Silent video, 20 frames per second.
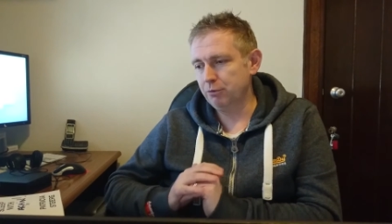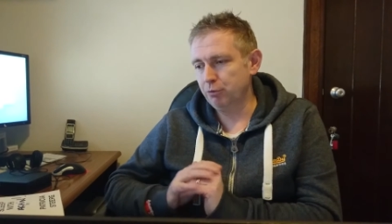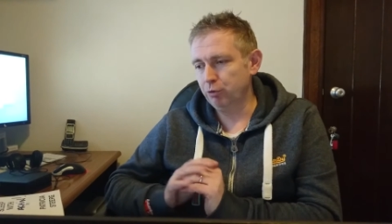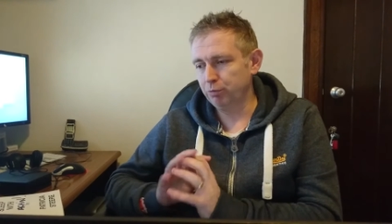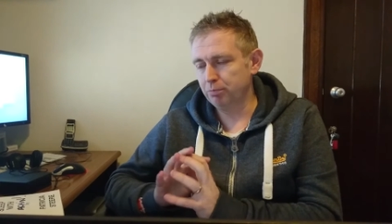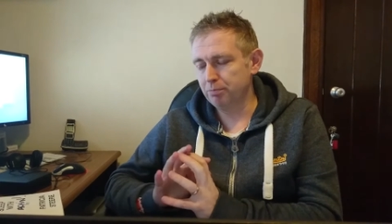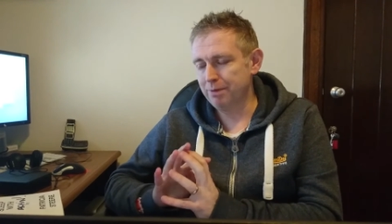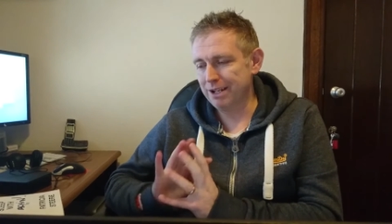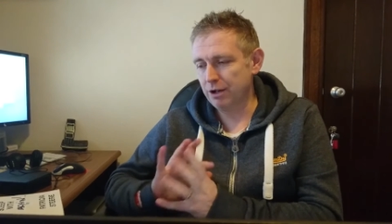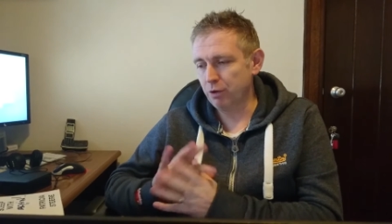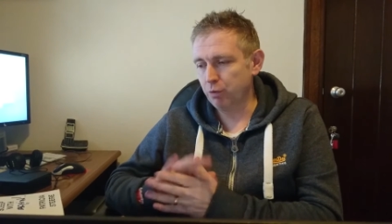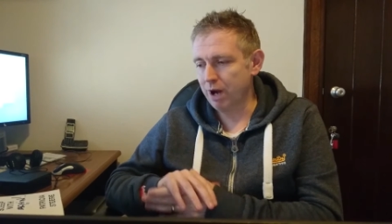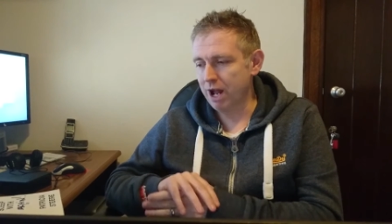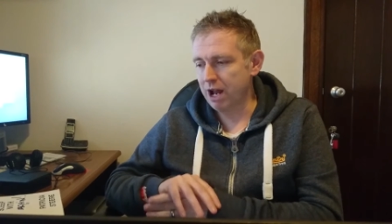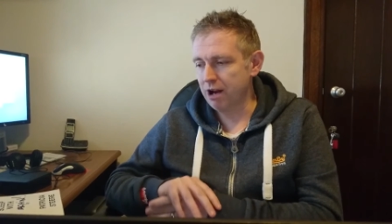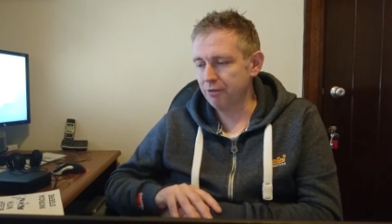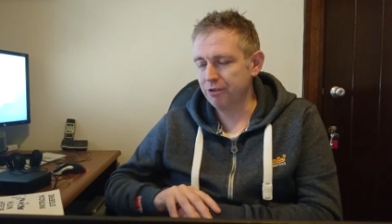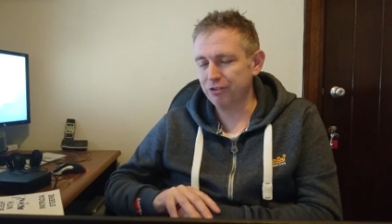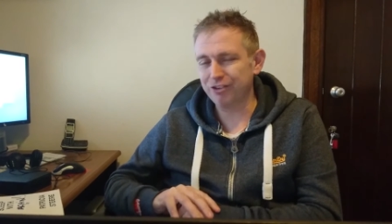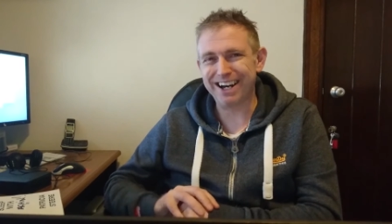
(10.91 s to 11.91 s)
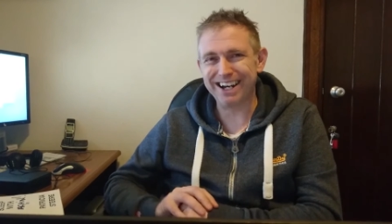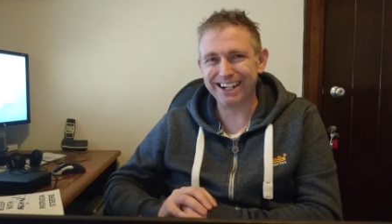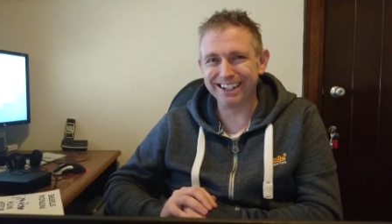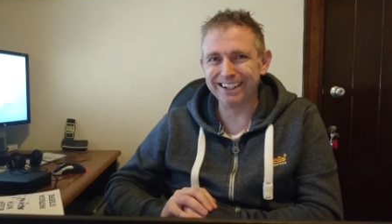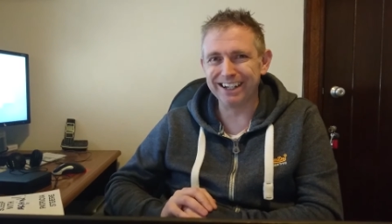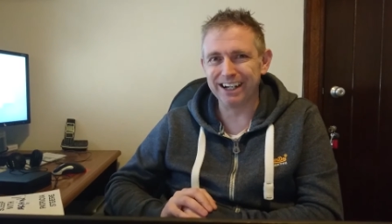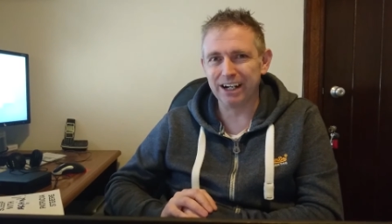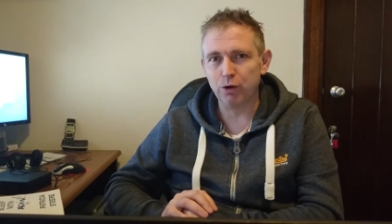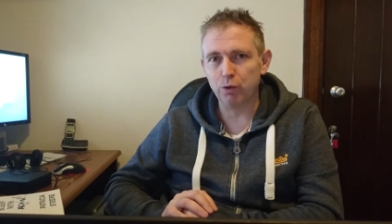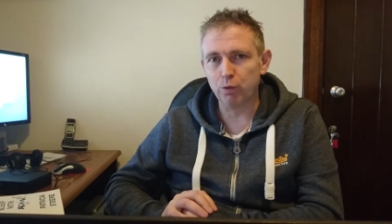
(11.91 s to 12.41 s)
was made aware of this
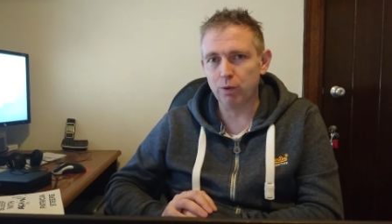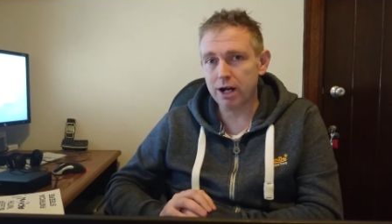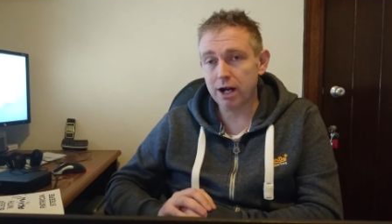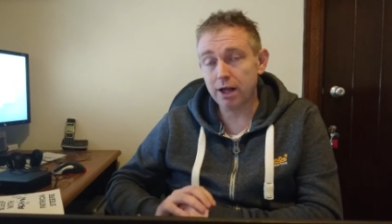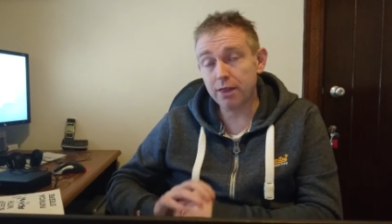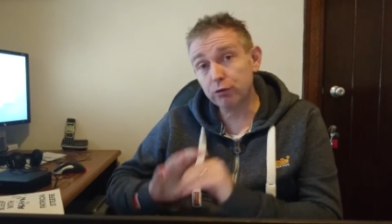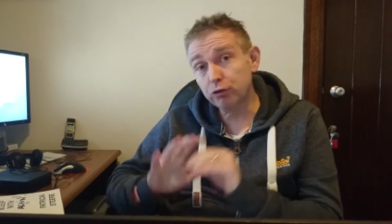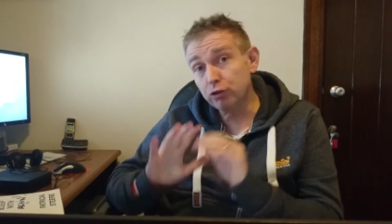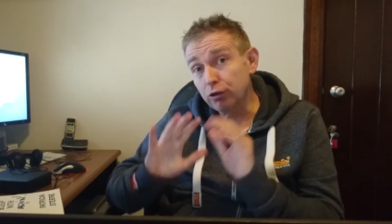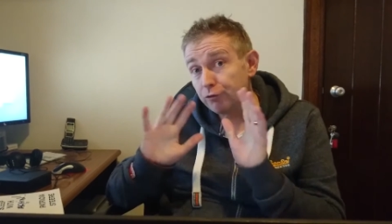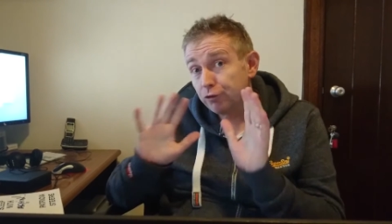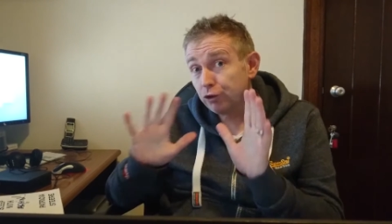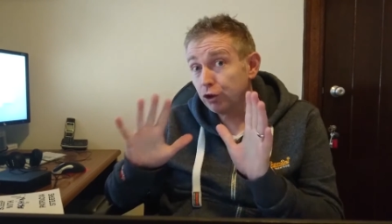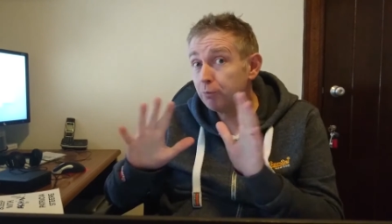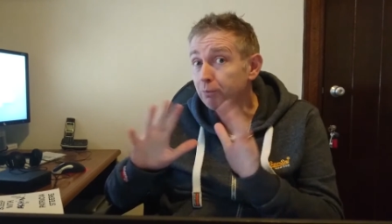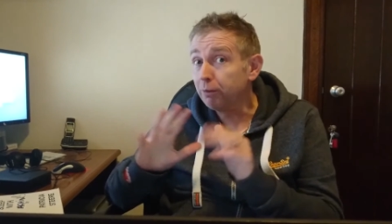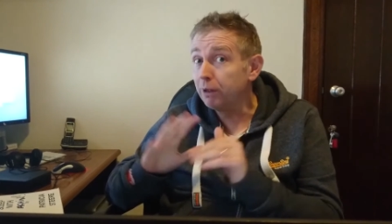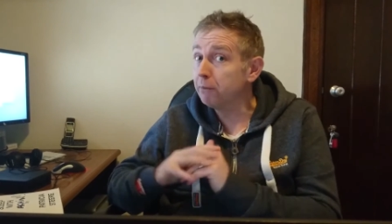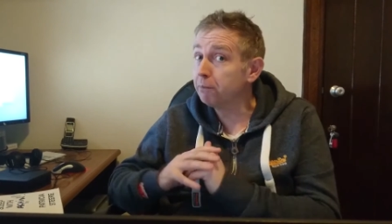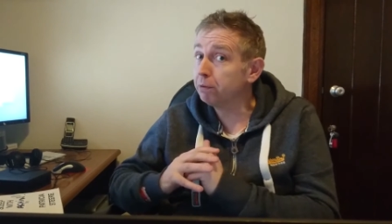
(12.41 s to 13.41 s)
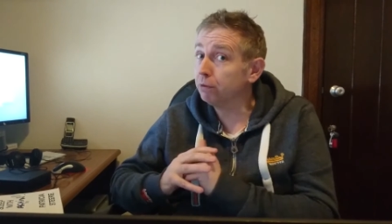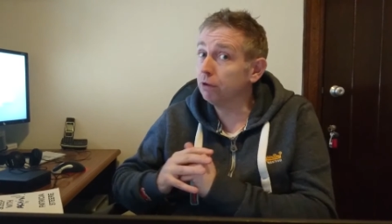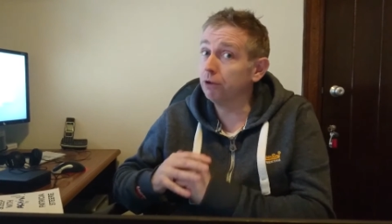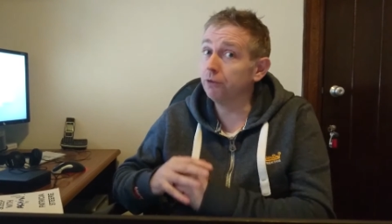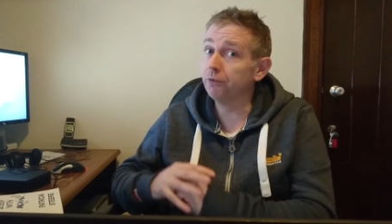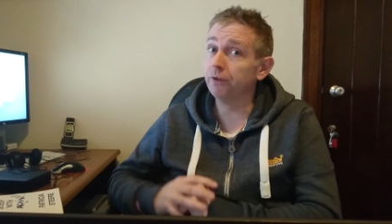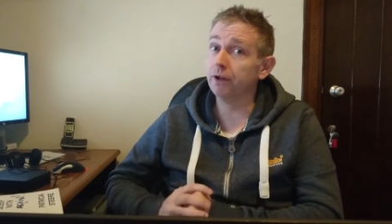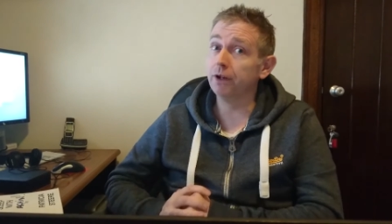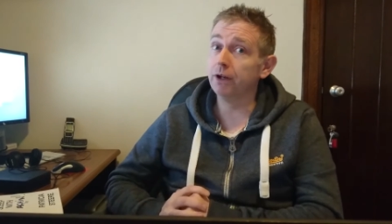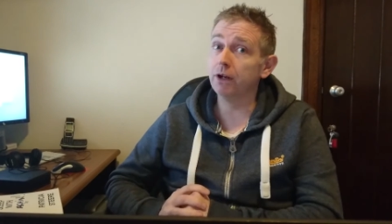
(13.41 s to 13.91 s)
hangout where there was a few people on
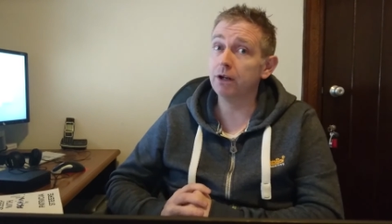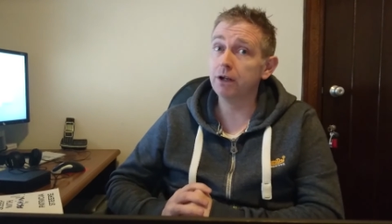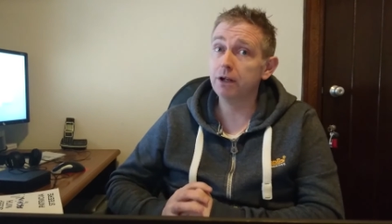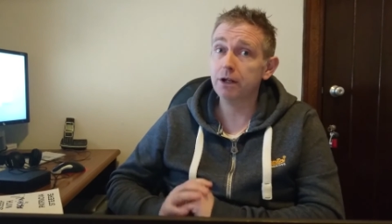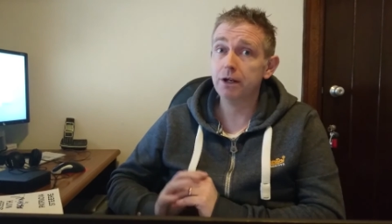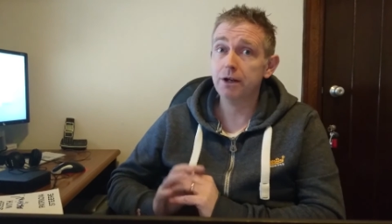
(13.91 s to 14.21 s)
there